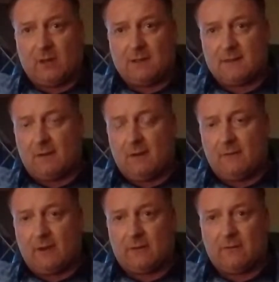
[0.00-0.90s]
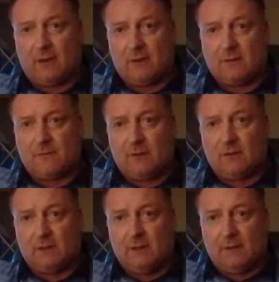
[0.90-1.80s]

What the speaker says: years ago, I found it really useful.